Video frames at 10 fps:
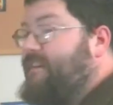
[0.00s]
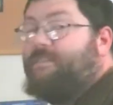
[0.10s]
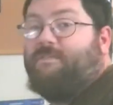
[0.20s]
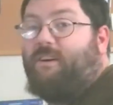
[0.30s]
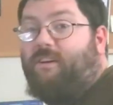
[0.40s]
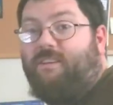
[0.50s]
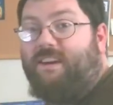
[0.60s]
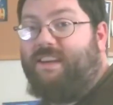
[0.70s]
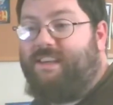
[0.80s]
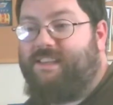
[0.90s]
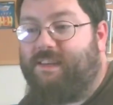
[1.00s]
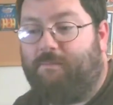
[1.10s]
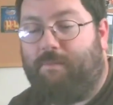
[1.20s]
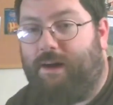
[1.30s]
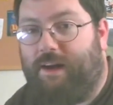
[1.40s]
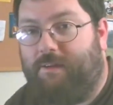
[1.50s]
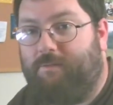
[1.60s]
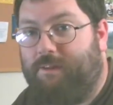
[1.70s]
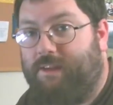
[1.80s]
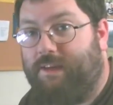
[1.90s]
if only somebody
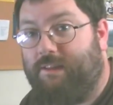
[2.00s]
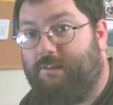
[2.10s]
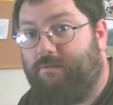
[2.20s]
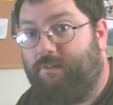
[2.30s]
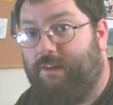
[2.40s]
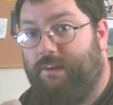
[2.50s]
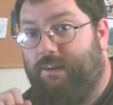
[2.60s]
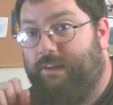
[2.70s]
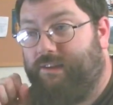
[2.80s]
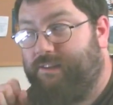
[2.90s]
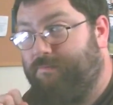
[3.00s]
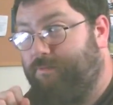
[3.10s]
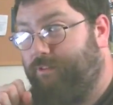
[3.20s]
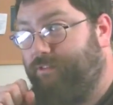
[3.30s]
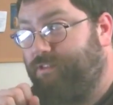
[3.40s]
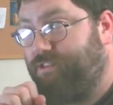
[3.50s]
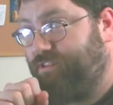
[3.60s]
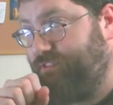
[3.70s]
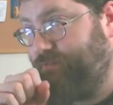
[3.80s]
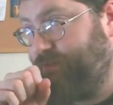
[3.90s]
would get a 3DS version
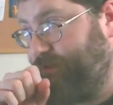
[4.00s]
of the